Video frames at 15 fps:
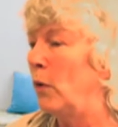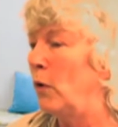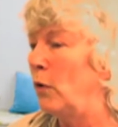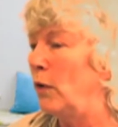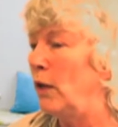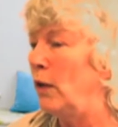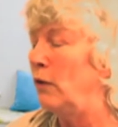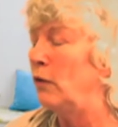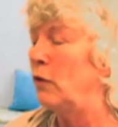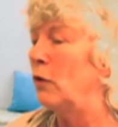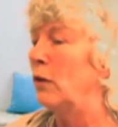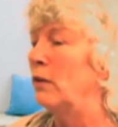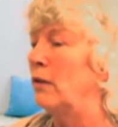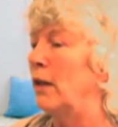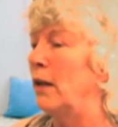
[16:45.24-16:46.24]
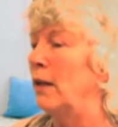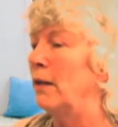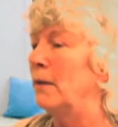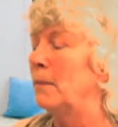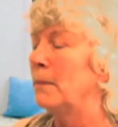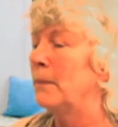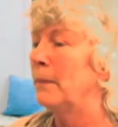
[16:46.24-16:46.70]
yeast cooked in it.
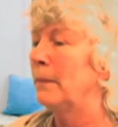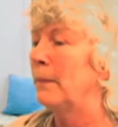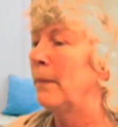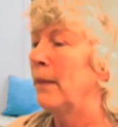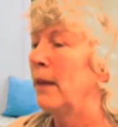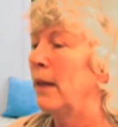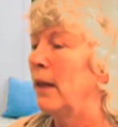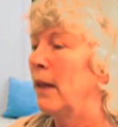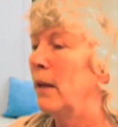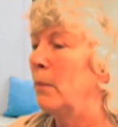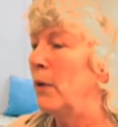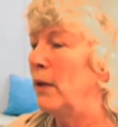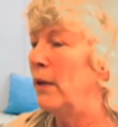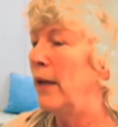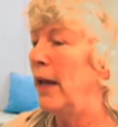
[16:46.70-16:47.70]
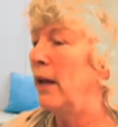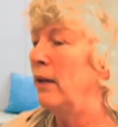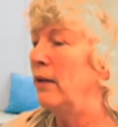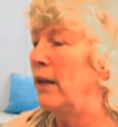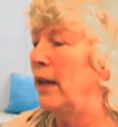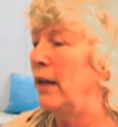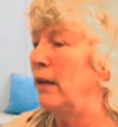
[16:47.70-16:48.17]
But
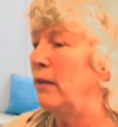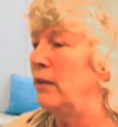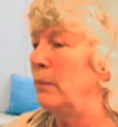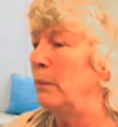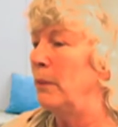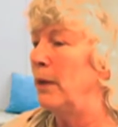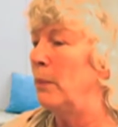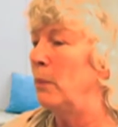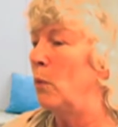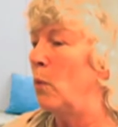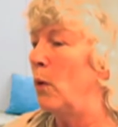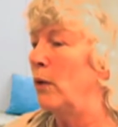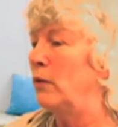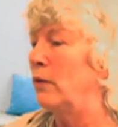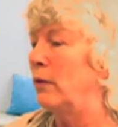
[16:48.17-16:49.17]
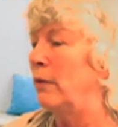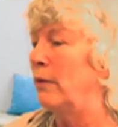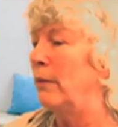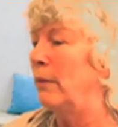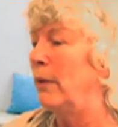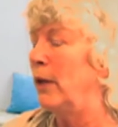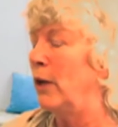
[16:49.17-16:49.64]
nowadays, people want to,
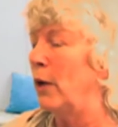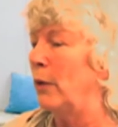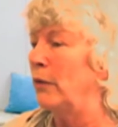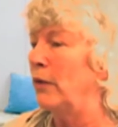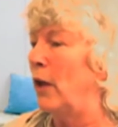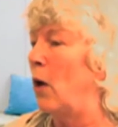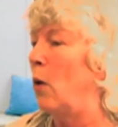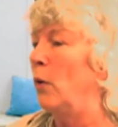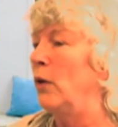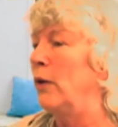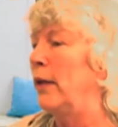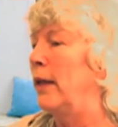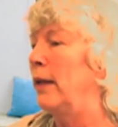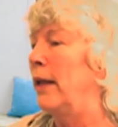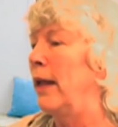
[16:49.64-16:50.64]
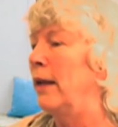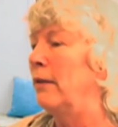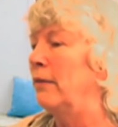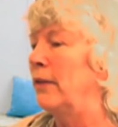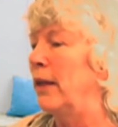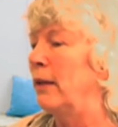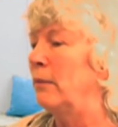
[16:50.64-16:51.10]
you know, say, oh, you can't
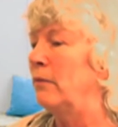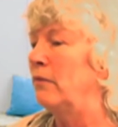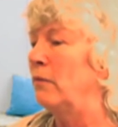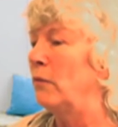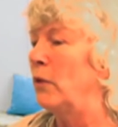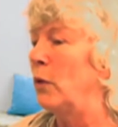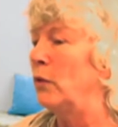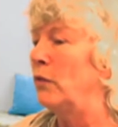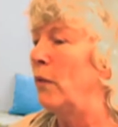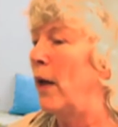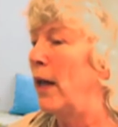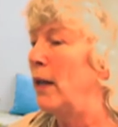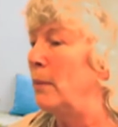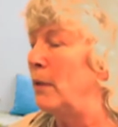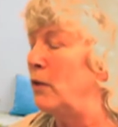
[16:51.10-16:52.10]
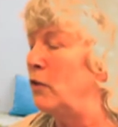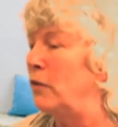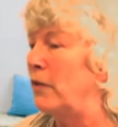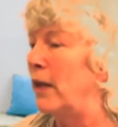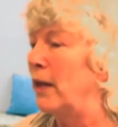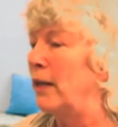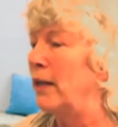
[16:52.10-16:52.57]
have those vitamins. You've
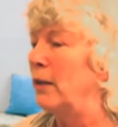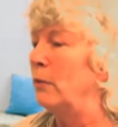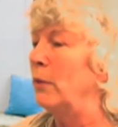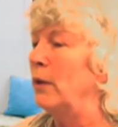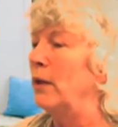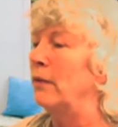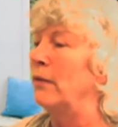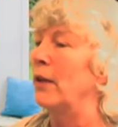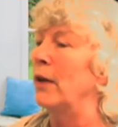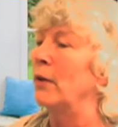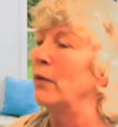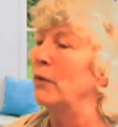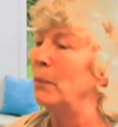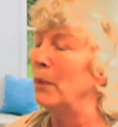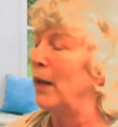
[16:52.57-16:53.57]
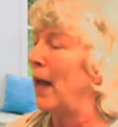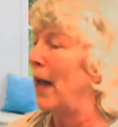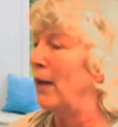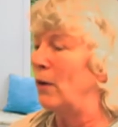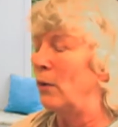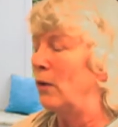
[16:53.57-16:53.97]
got to get rid of those. But I don't